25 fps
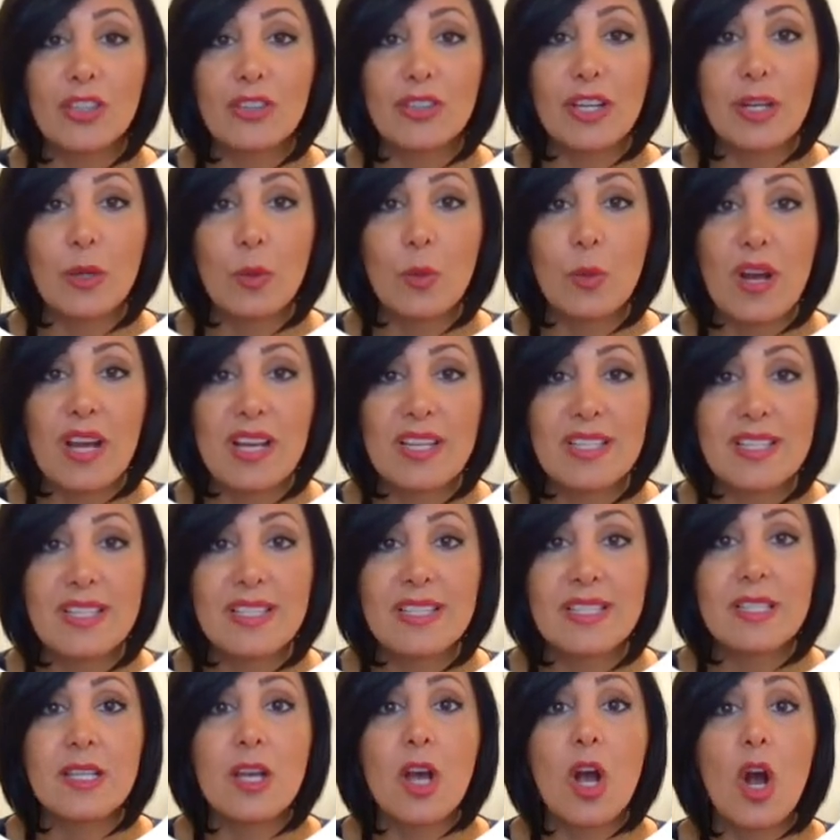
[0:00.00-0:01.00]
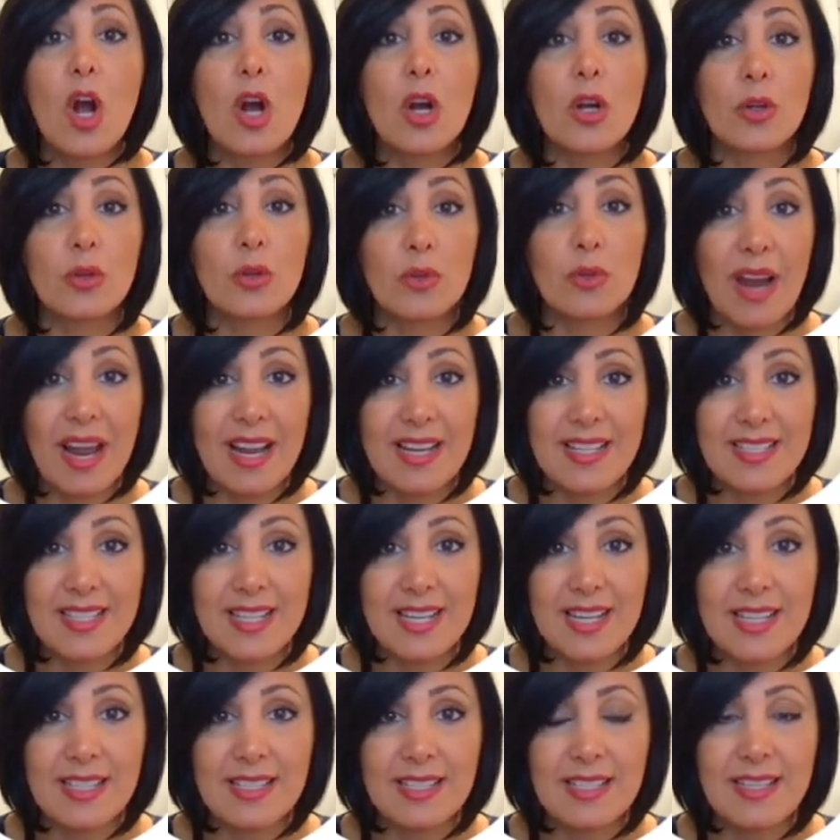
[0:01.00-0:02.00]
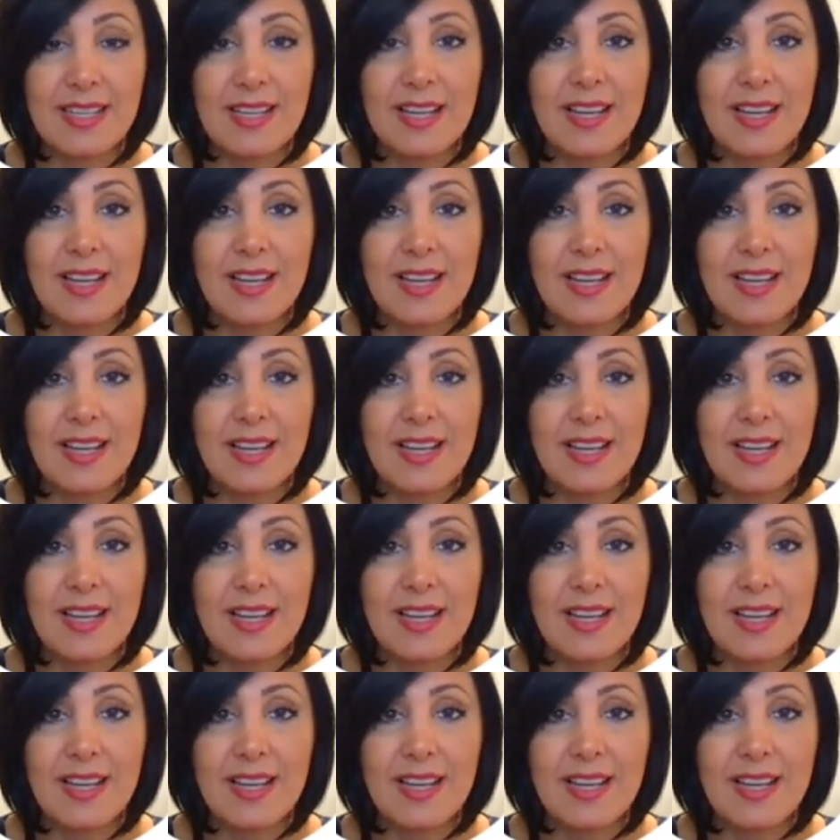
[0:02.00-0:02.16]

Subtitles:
requests are granted,